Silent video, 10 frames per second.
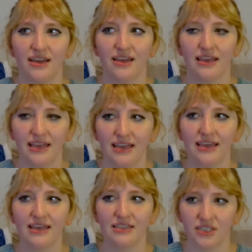he
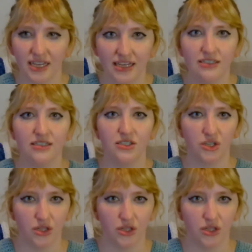intended to